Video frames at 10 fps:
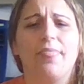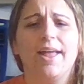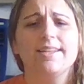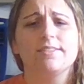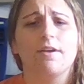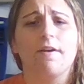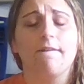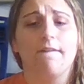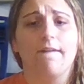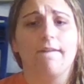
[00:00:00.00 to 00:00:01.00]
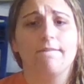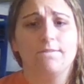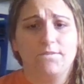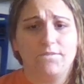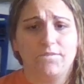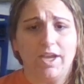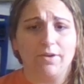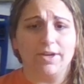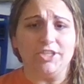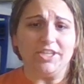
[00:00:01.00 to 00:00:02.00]
That's
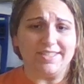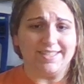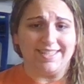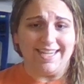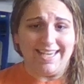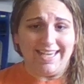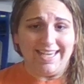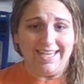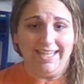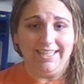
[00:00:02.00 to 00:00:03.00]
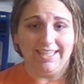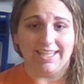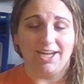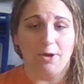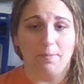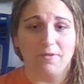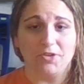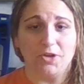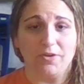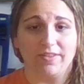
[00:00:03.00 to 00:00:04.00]
very Justice League-y,
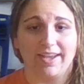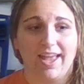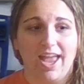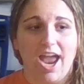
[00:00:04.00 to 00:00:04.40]
if you know anything.